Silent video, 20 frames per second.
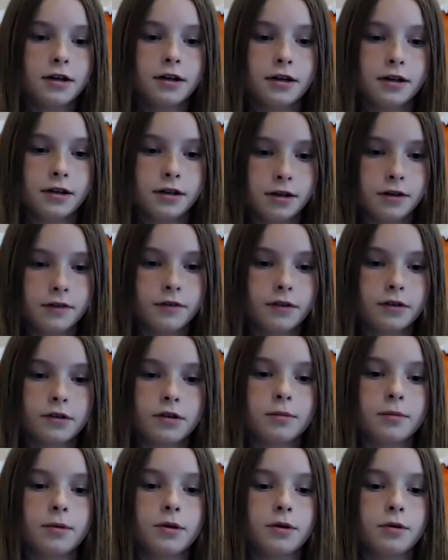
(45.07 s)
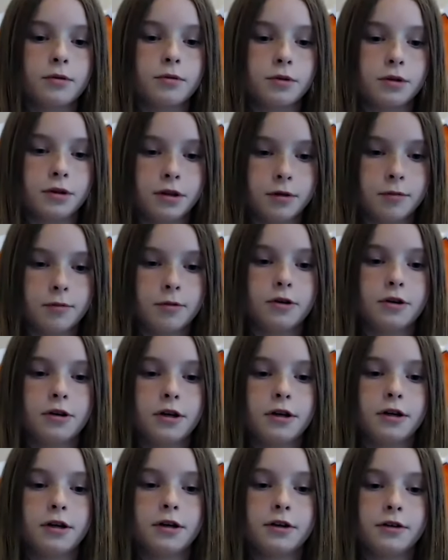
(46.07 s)
indivisible, with
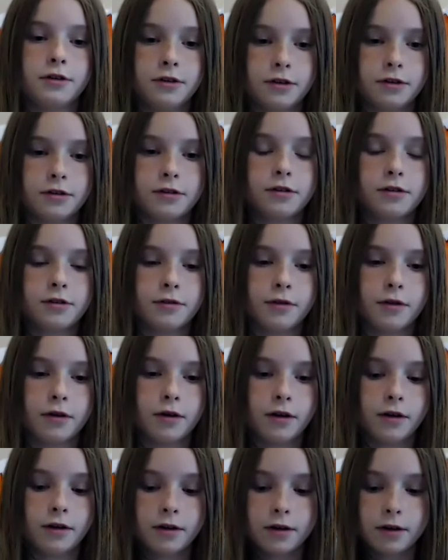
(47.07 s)
liberty and justice for all.